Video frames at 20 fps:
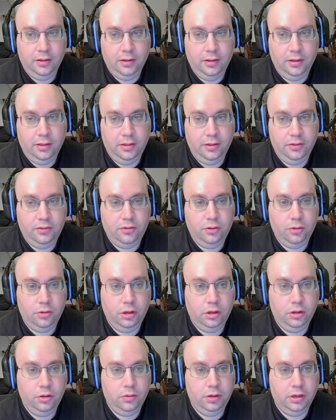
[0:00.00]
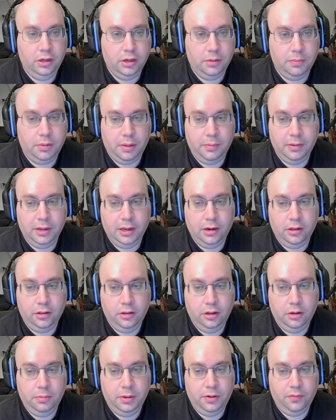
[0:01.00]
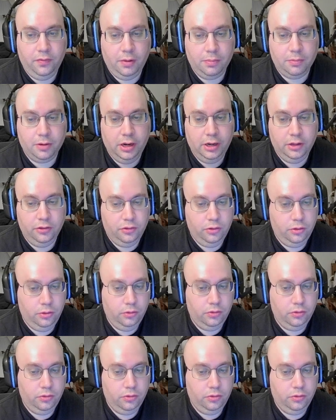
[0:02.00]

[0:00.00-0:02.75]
this student union could probably get a little bit of upgrading too,